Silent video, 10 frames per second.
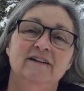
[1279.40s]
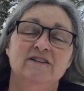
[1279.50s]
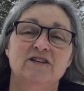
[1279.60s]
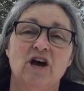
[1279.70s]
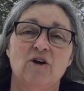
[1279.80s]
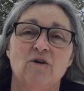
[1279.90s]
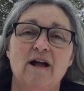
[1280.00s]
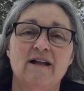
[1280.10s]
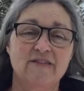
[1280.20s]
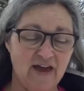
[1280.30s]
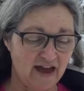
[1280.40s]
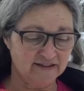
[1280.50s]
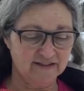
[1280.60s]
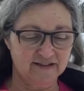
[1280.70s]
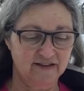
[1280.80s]
So
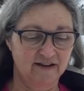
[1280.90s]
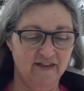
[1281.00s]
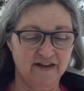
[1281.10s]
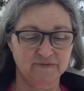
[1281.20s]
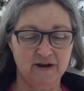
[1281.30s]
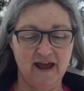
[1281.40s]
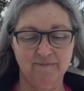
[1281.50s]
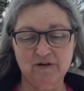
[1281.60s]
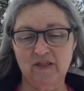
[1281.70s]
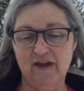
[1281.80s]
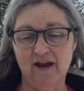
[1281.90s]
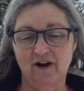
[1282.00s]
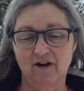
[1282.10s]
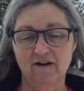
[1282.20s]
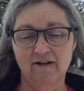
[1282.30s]
that's what happened
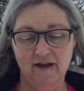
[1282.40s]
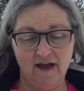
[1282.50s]
there.